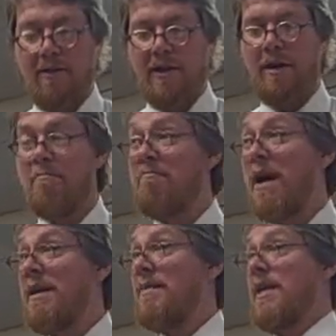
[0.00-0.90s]
that a
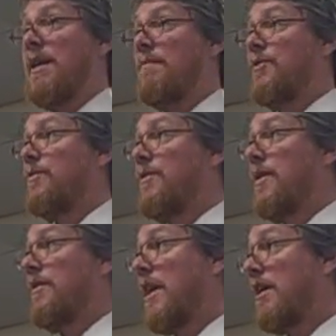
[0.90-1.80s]
baby comes through
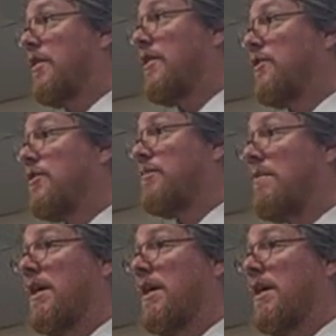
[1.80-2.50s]
there. Thank goodness there's